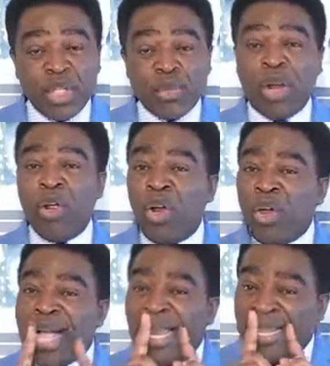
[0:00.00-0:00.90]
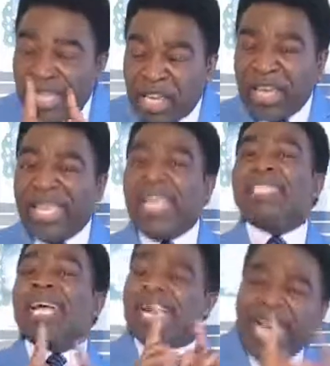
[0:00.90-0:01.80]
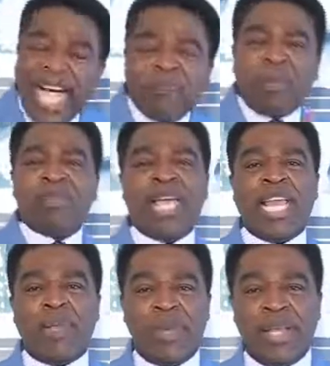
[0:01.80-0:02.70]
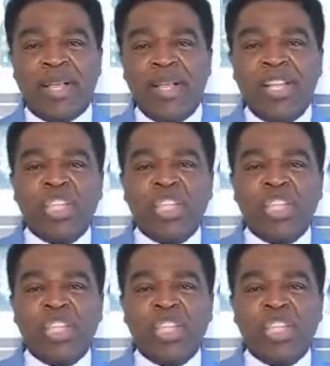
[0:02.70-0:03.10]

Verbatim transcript: You are no longer legally in the camp of the enemy.